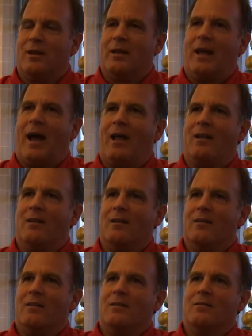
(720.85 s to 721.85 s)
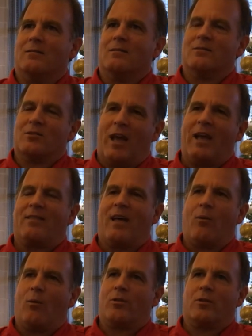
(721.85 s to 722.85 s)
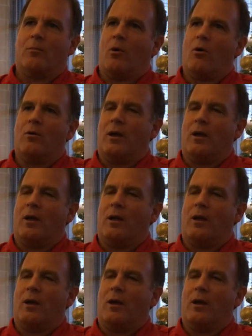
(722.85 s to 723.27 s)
and not take that with him